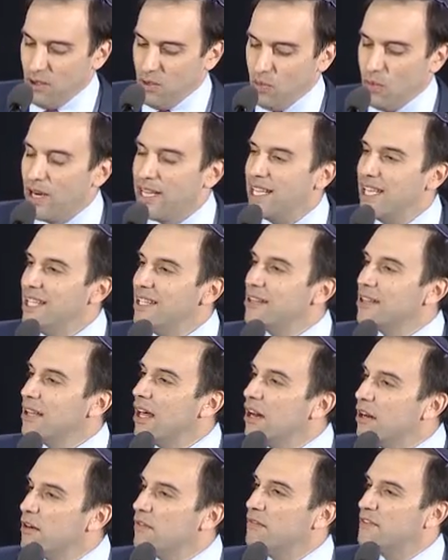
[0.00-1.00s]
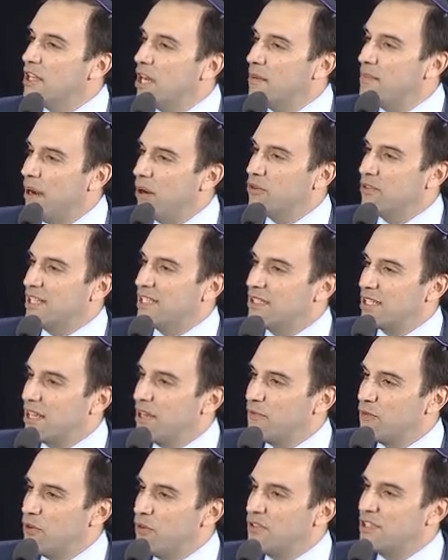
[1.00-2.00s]
What he loved about this
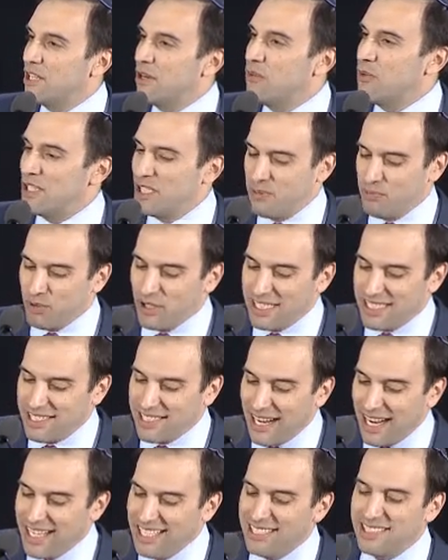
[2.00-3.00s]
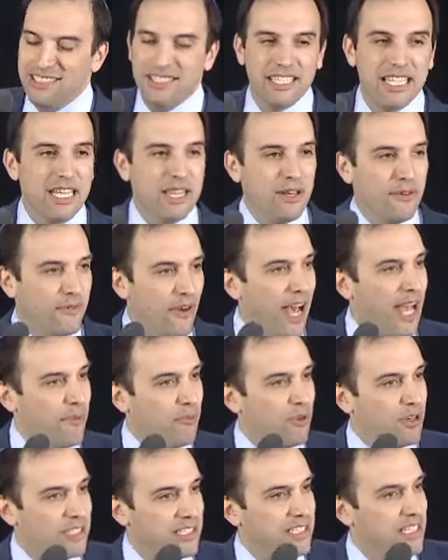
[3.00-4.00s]
chevruta was precisely the
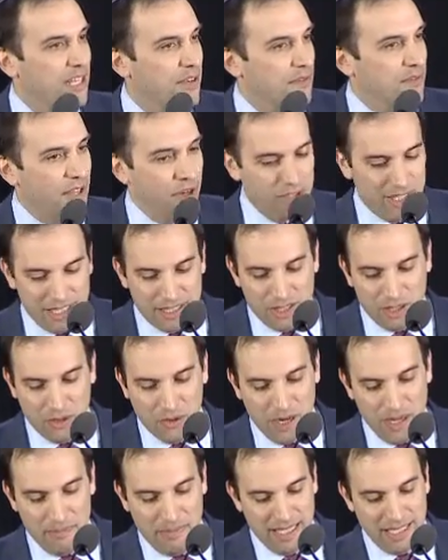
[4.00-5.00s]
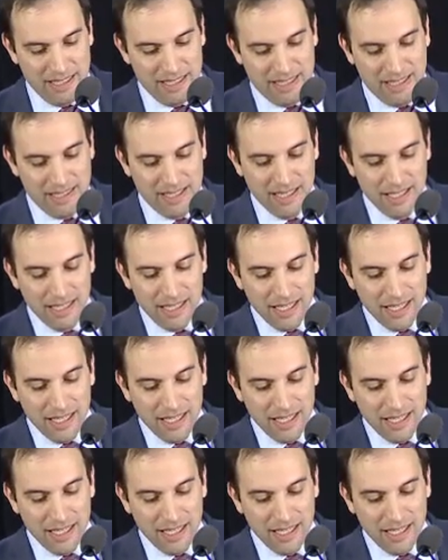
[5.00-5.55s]
vibrancy of their disagreements.